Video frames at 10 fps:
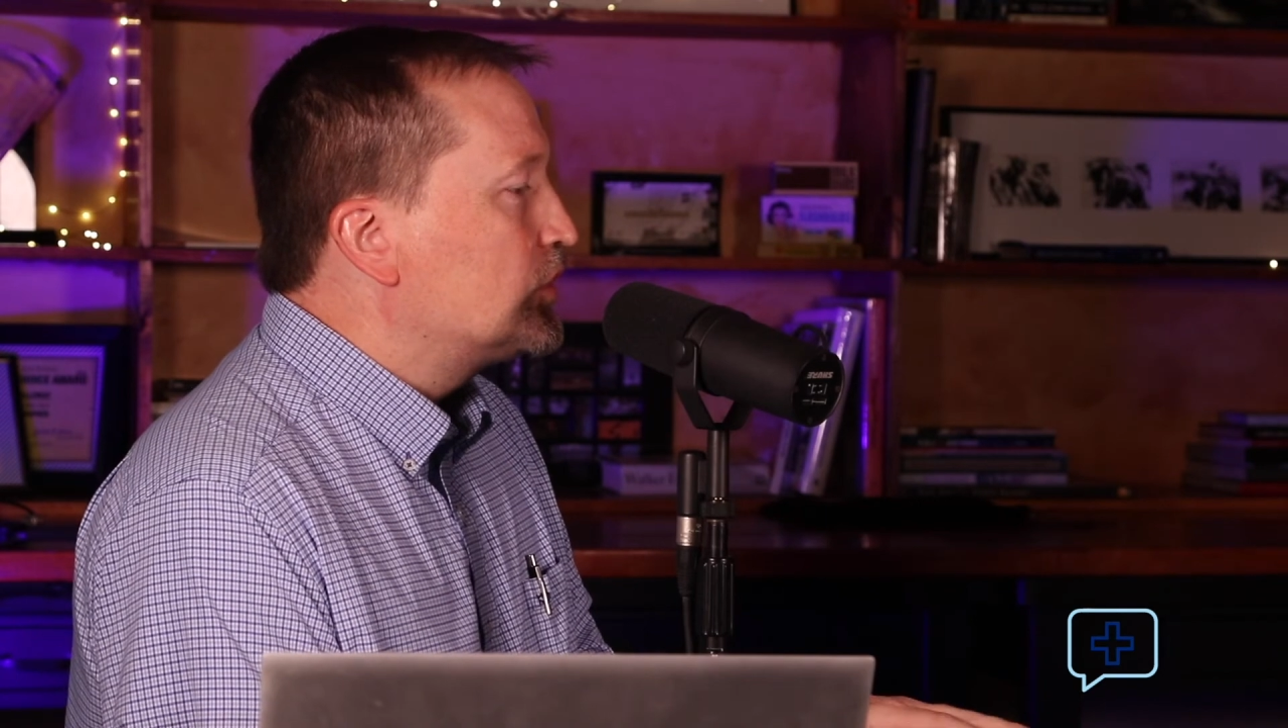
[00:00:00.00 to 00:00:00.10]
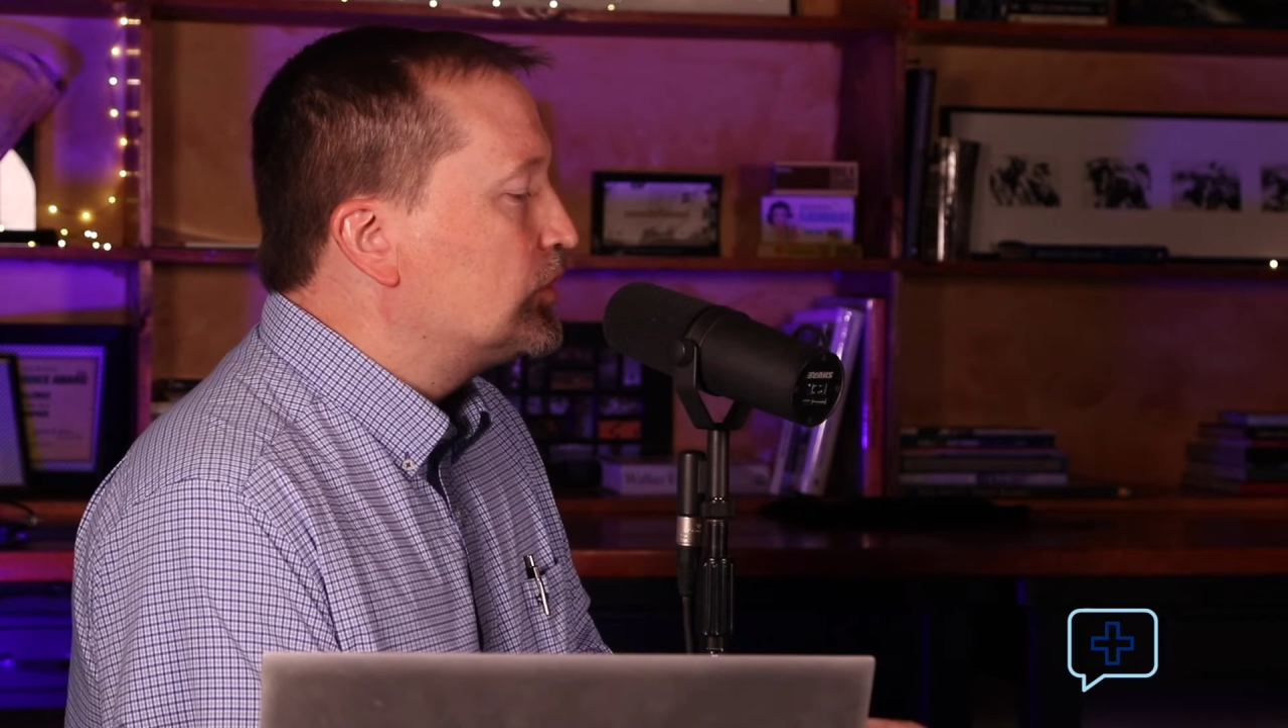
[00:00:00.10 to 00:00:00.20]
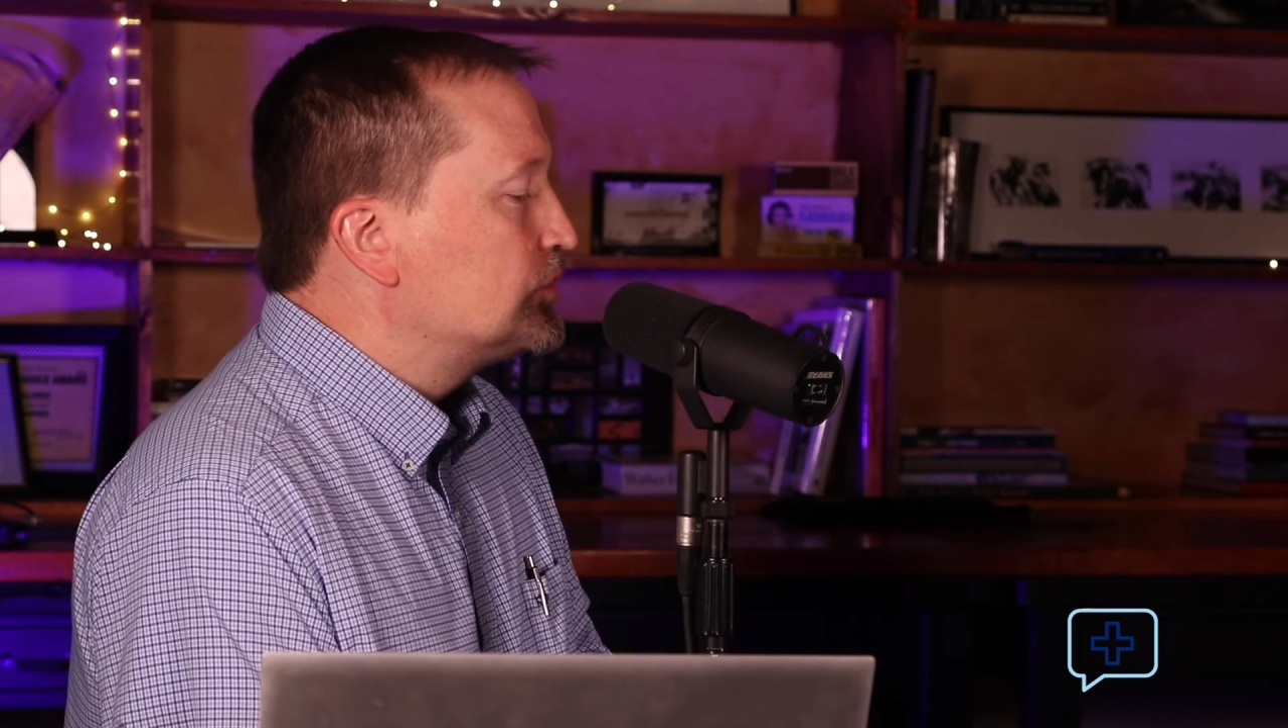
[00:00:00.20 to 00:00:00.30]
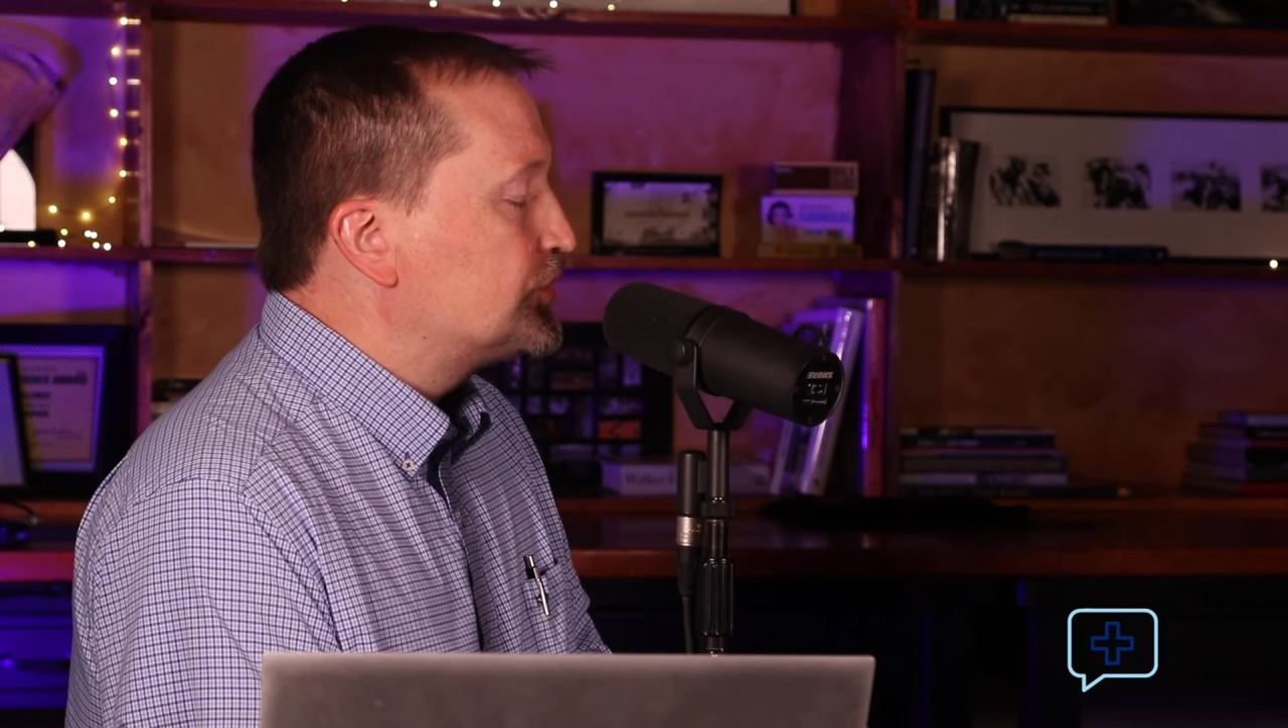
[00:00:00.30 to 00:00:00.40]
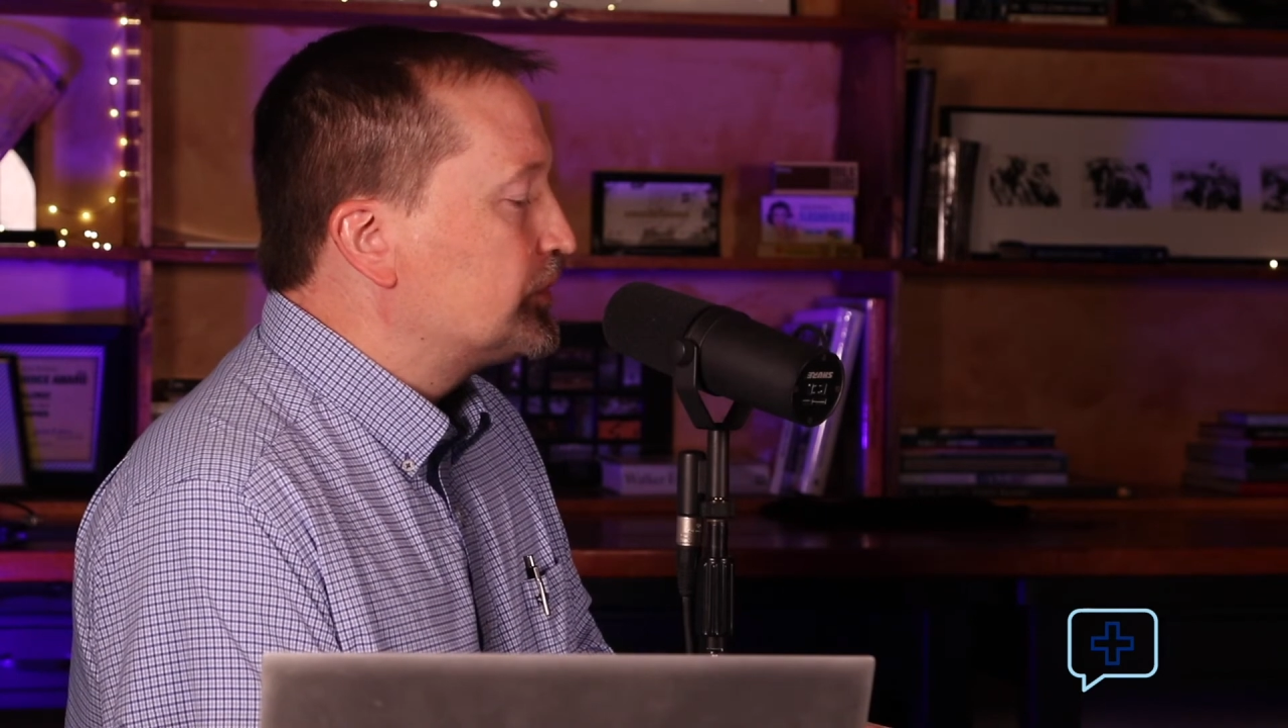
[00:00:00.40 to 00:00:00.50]

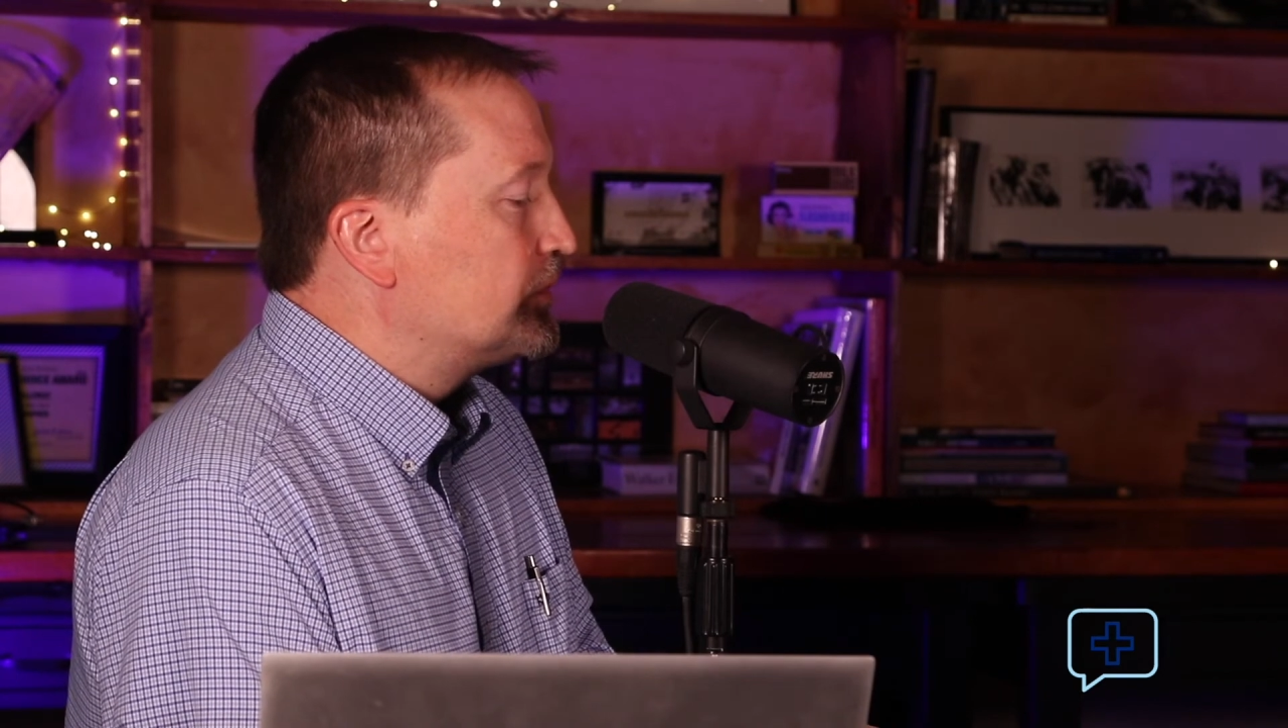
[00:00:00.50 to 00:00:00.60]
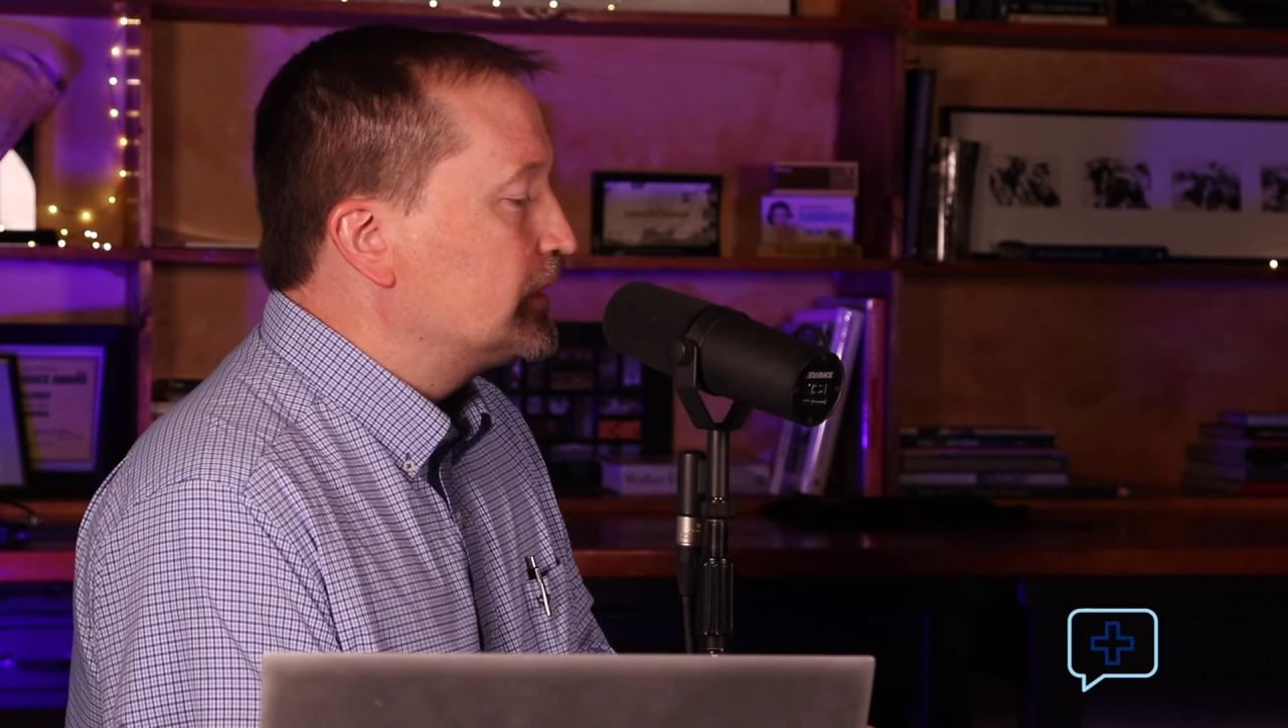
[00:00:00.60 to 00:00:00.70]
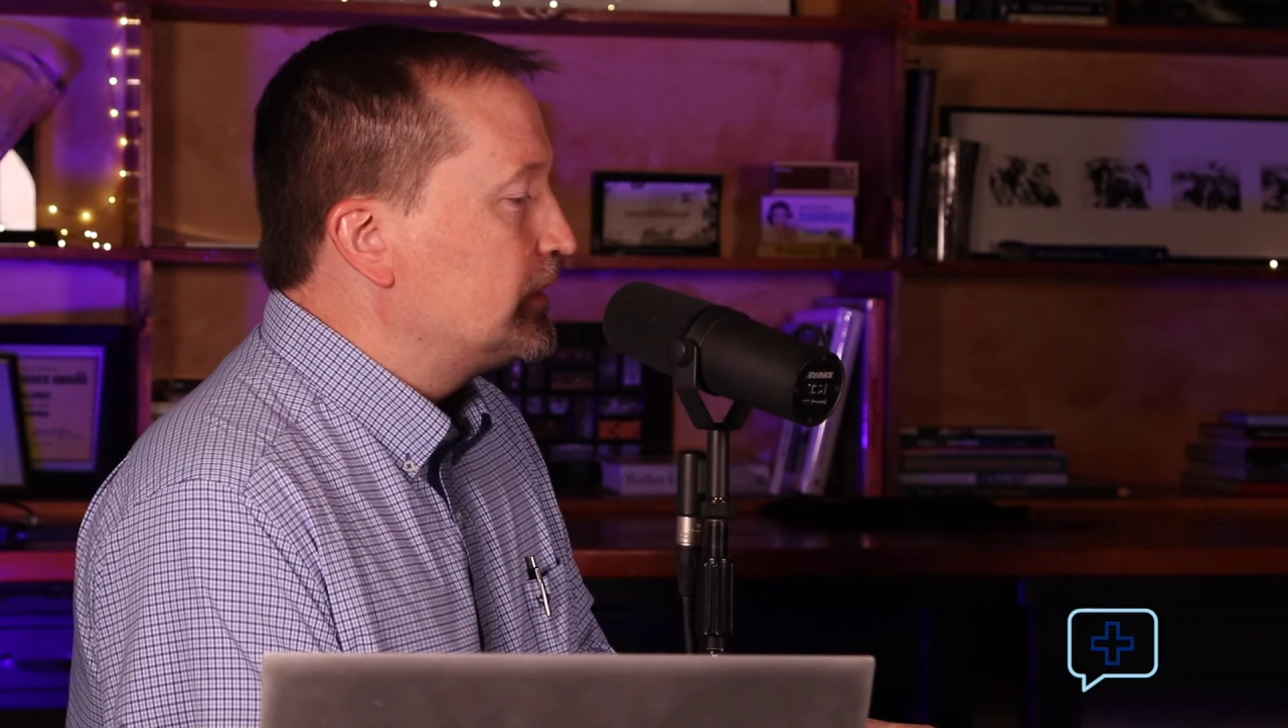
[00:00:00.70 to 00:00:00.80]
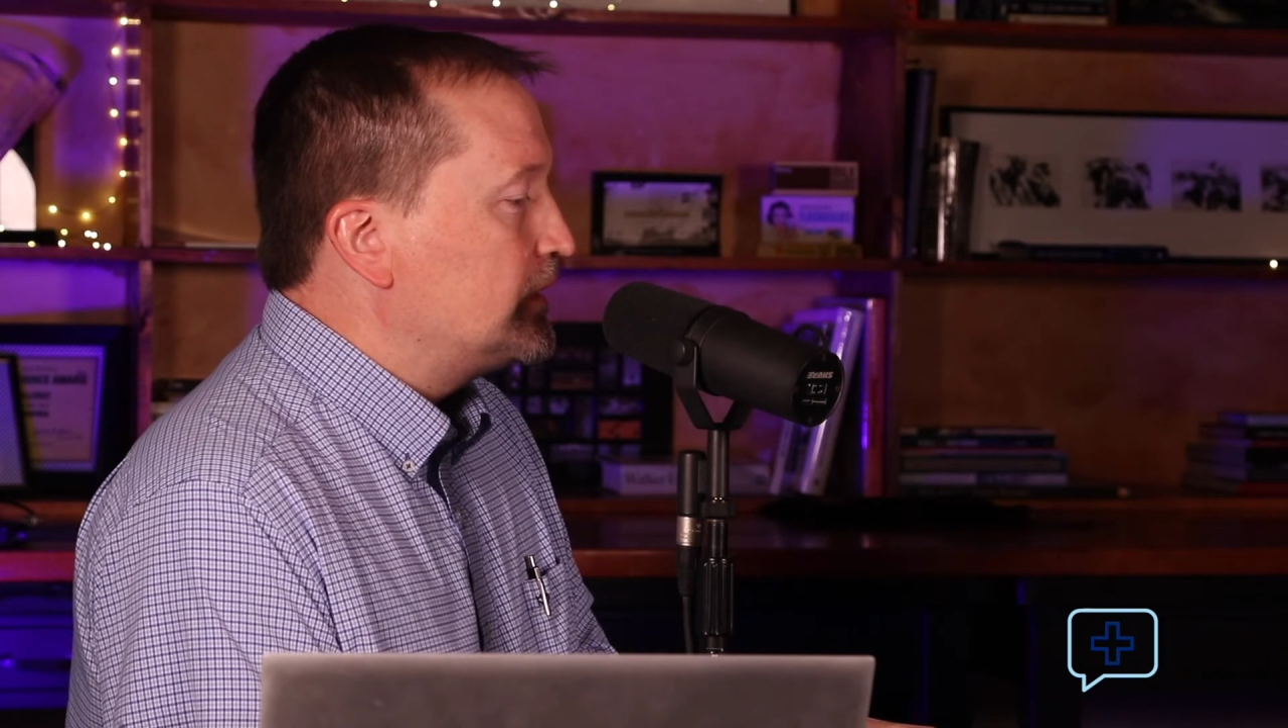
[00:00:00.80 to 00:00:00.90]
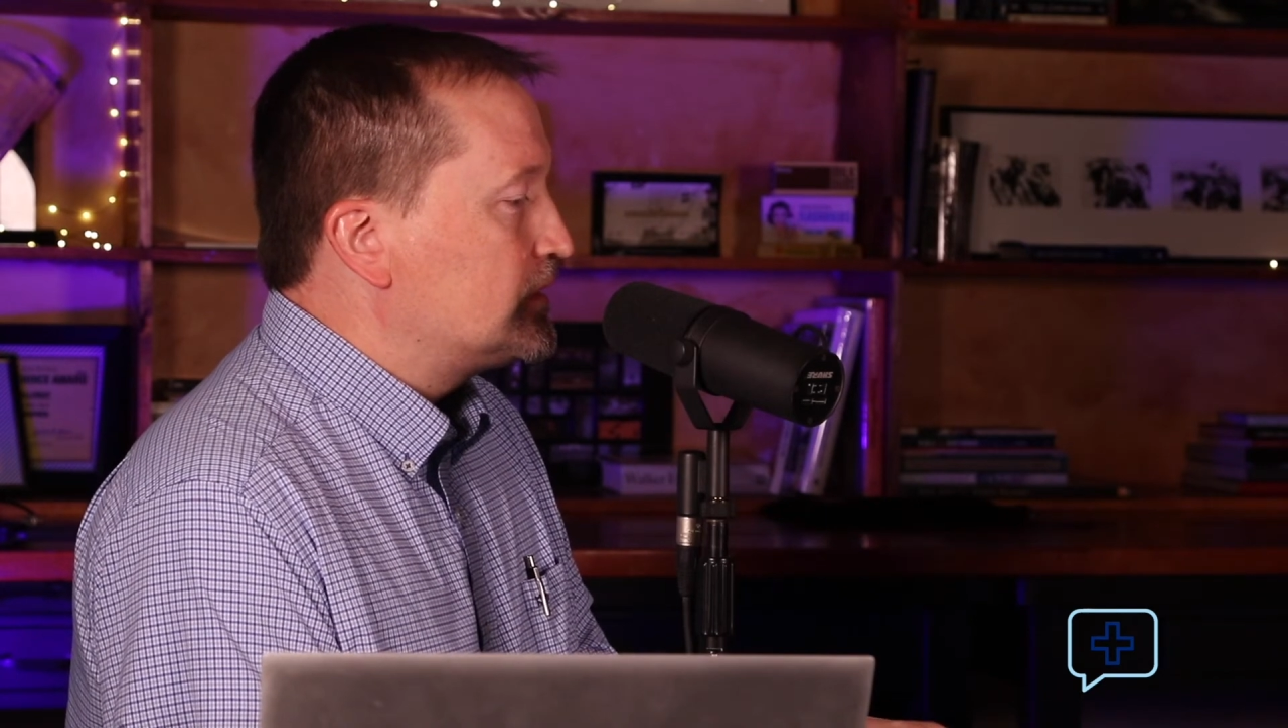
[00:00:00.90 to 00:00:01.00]
culture really